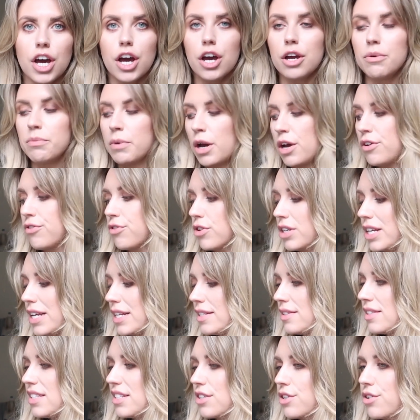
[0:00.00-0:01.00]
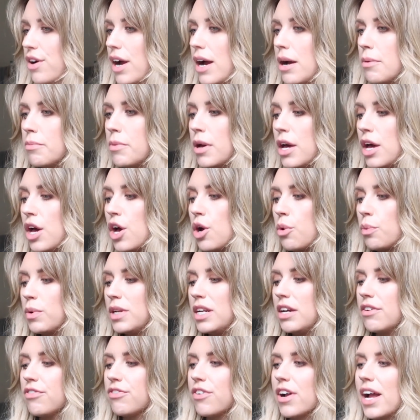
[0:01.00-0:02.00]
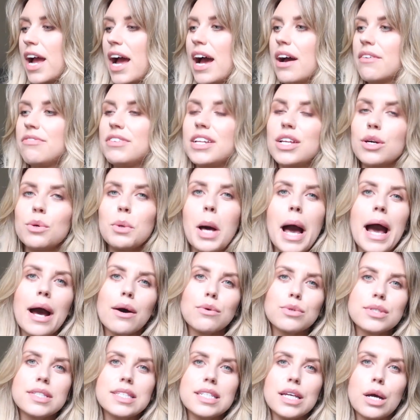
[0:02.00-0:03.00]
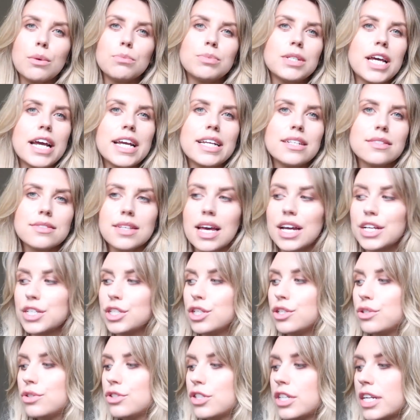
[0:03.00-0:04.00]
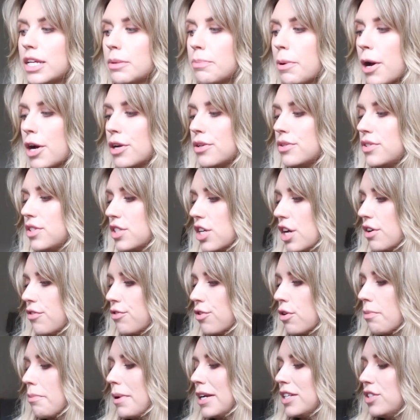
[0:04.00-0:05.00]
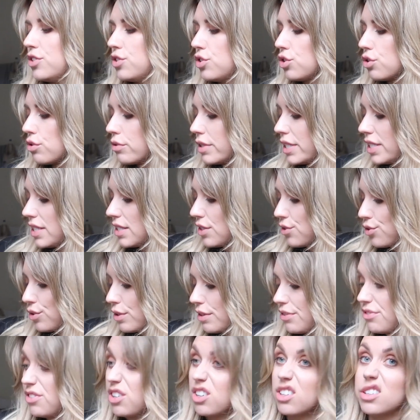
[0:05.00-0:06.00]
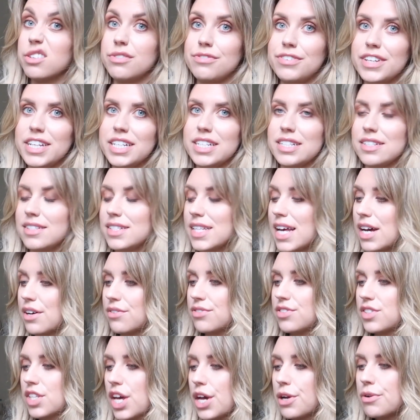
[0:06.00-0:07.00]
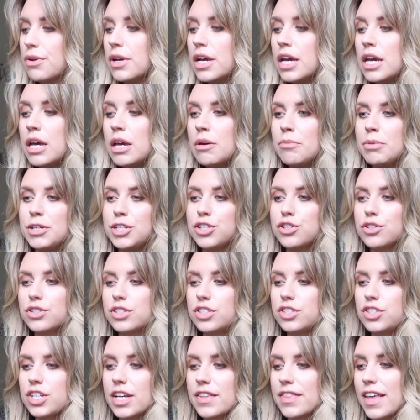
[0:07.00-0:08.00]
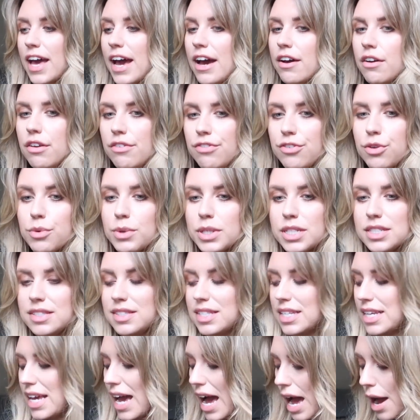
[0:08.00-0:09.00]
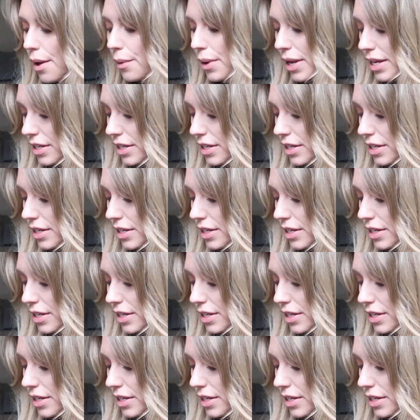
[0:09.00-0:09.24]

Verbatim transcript: Home over on Instagram, whenever I have little housey updates, I usually post over on my stories or if not the feed itself. So be sure to check that out if you want to see how